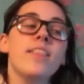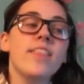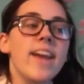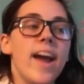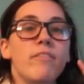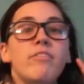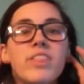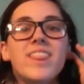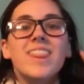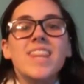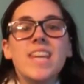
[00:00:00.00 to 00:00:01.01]
they have
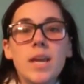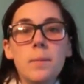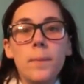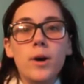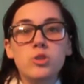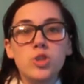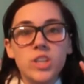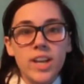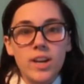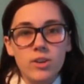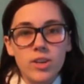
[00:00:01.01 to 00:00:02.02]
the most
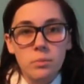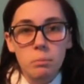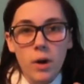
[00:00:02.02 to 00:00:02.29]
generic